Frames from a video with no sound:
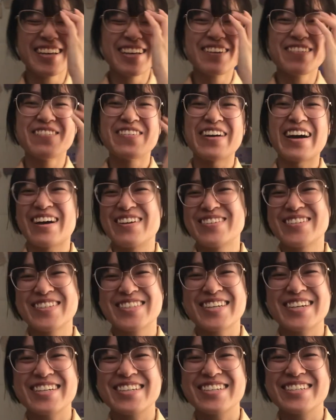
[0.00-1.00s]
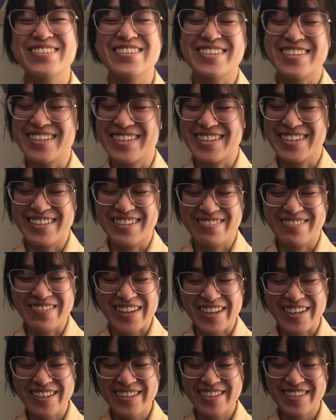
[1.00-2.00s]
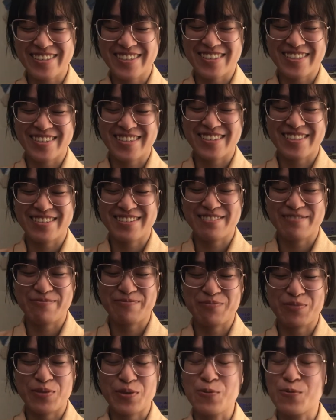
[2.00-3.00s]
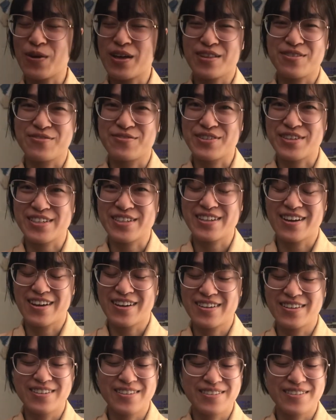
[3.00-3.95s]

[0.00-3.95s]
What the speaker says: But I just gotta do it because why the fuck not?